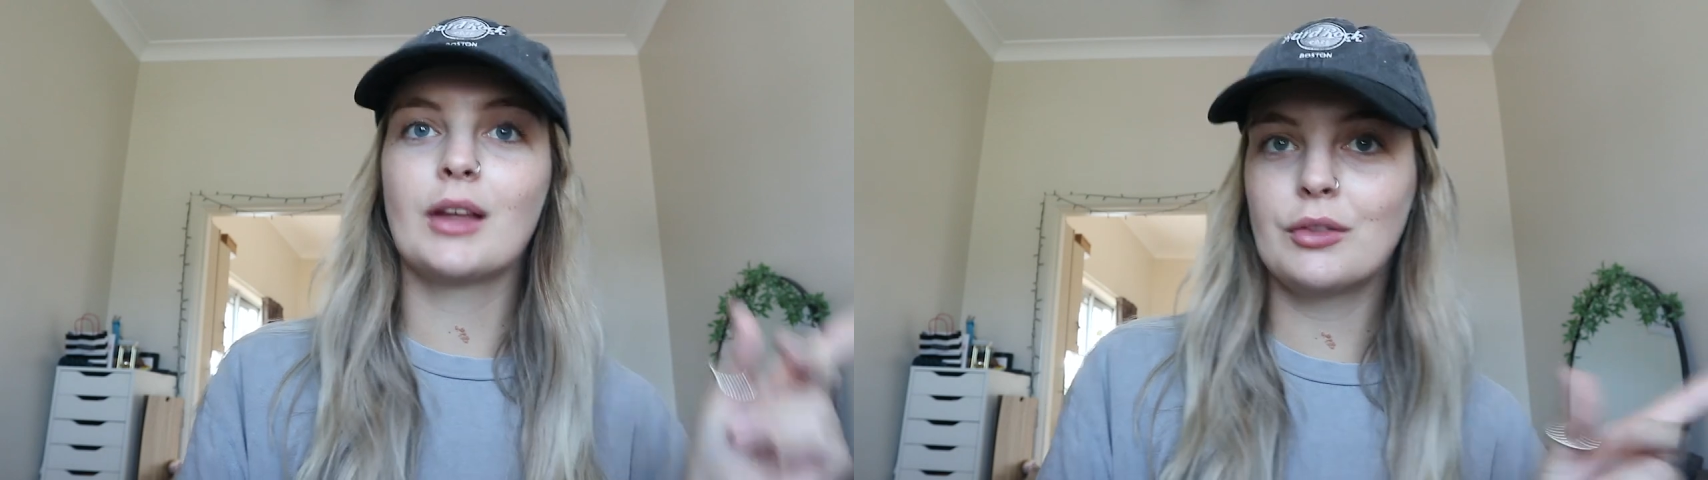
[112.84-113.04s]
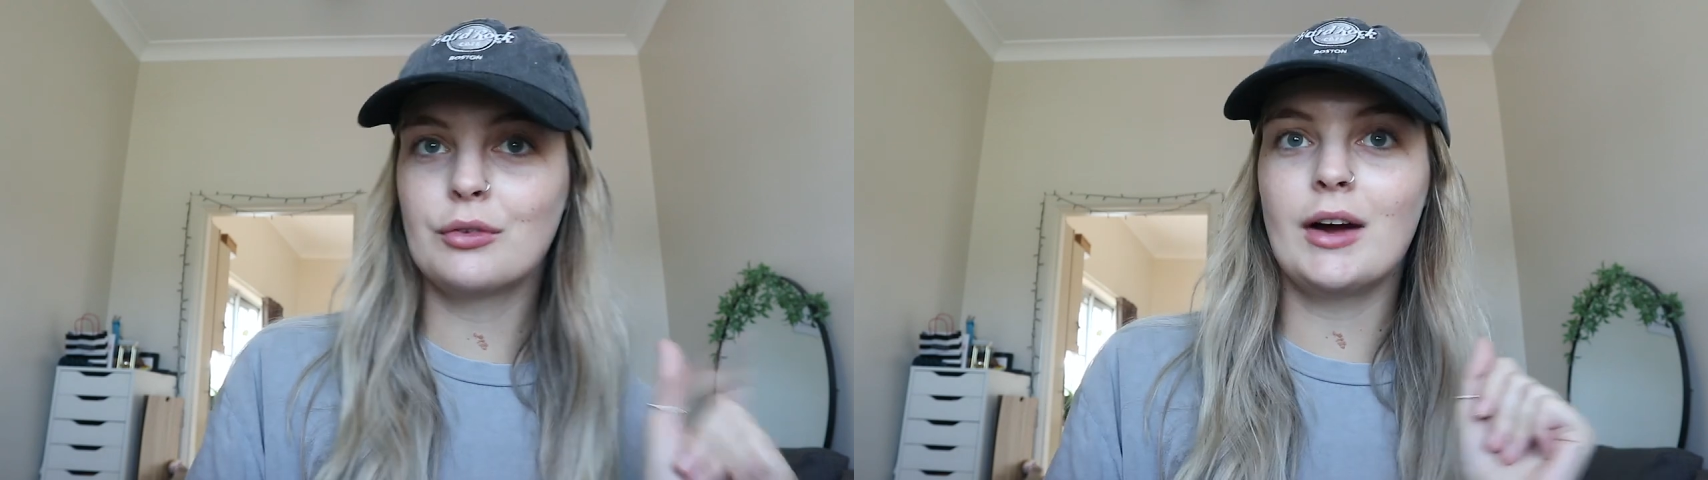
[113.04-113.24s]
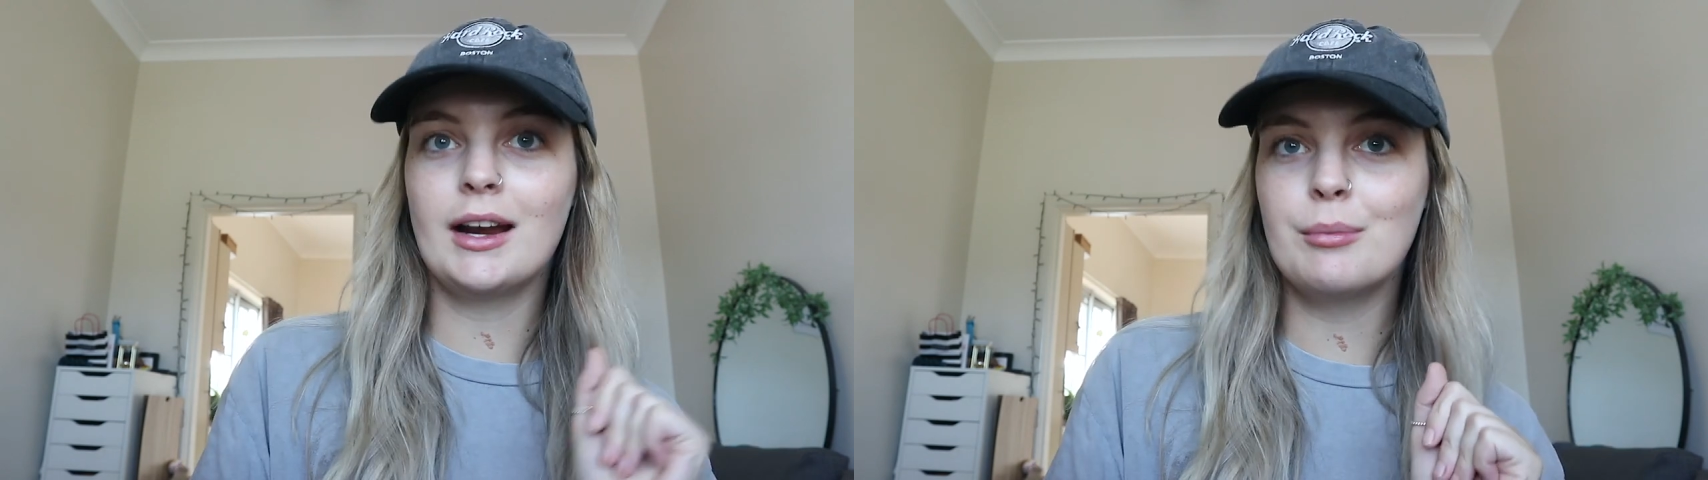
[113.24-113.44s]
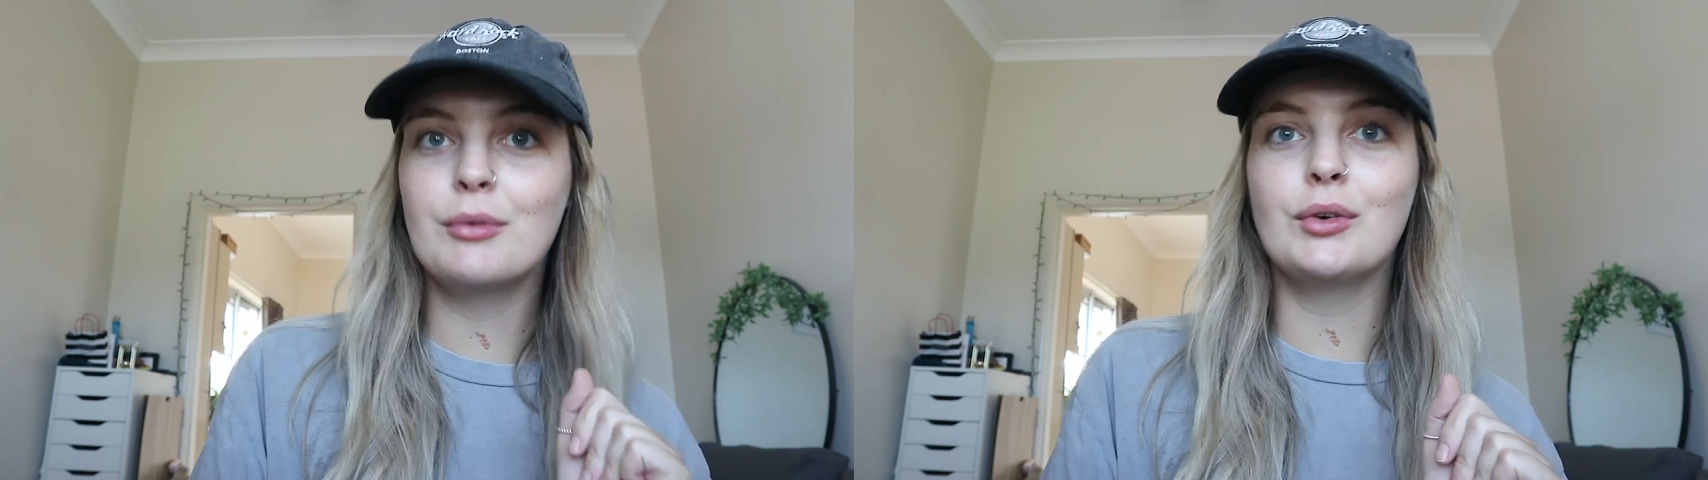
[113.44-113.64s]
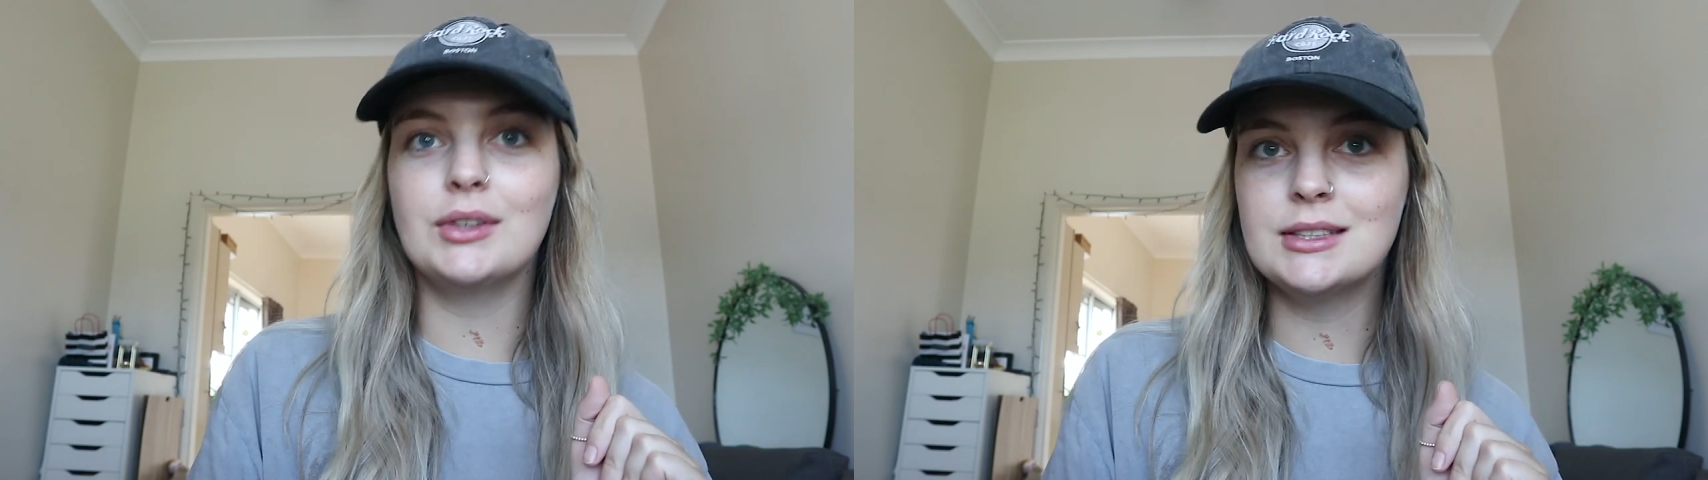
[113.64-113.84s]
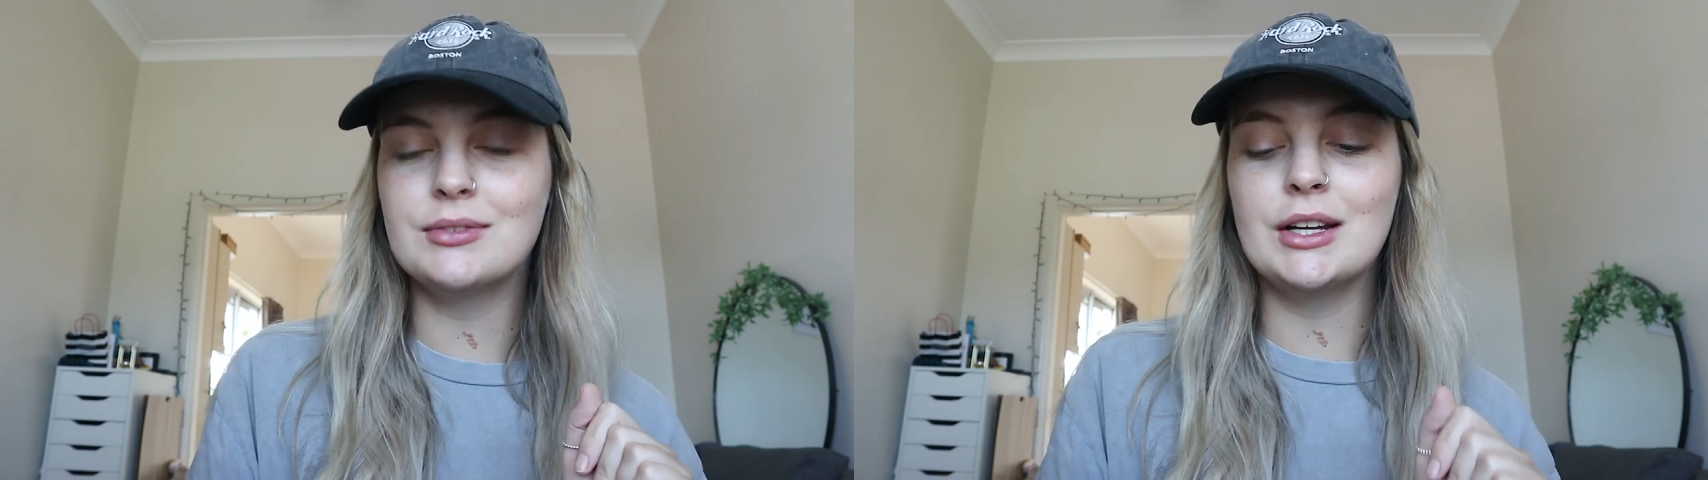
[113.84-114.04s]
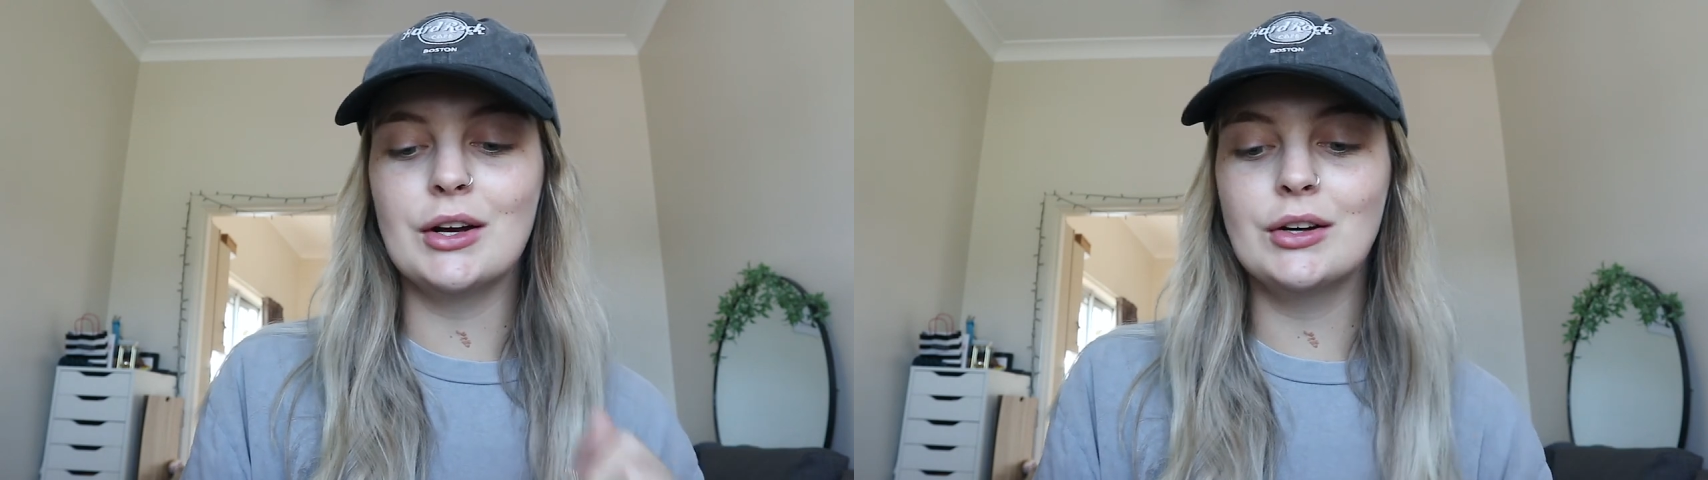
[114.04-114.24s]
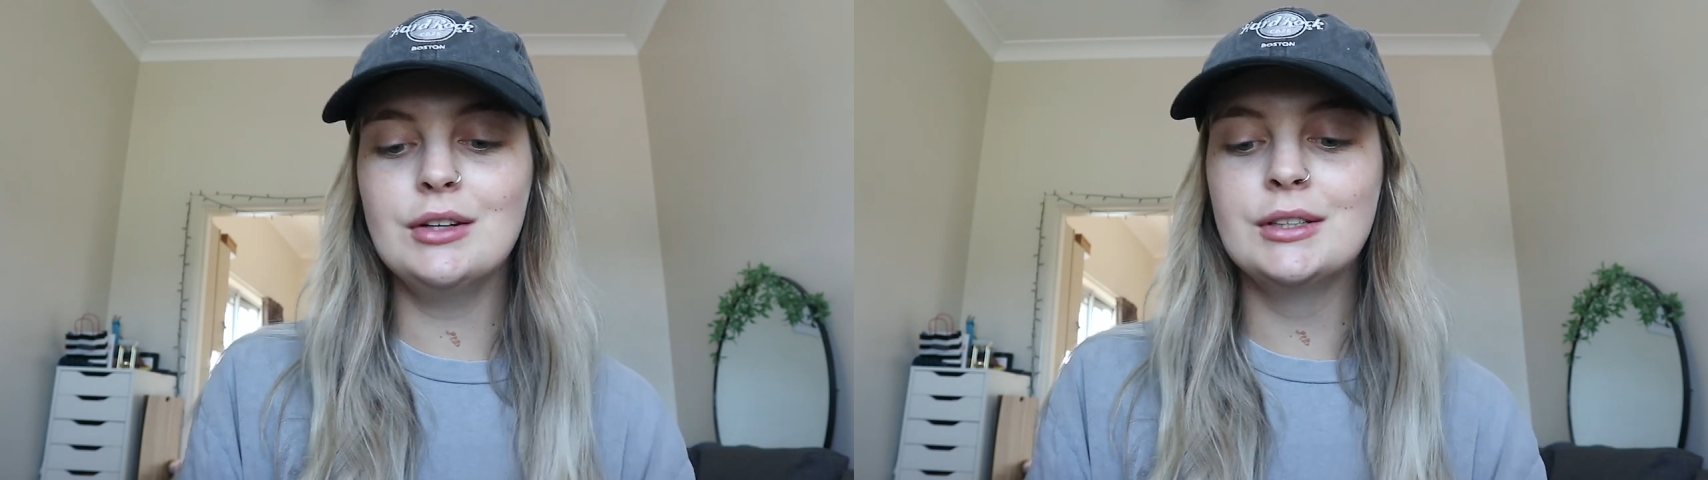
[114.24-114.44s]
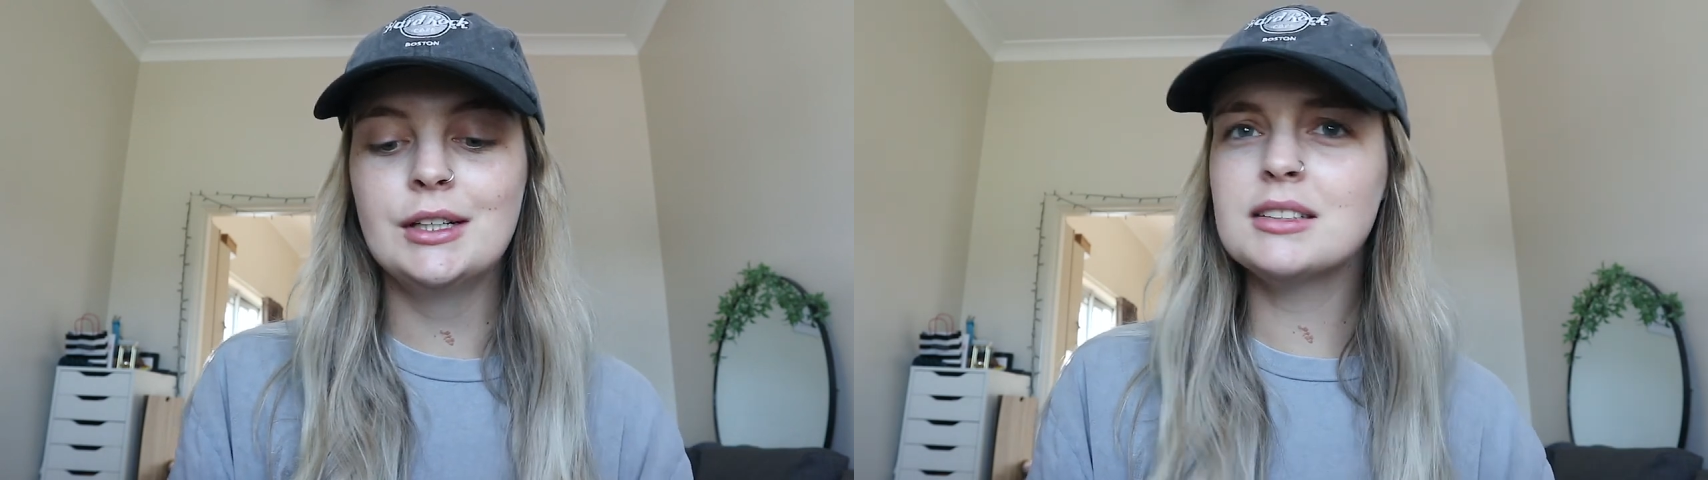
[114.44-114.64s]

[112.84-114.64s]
the Friday before this video.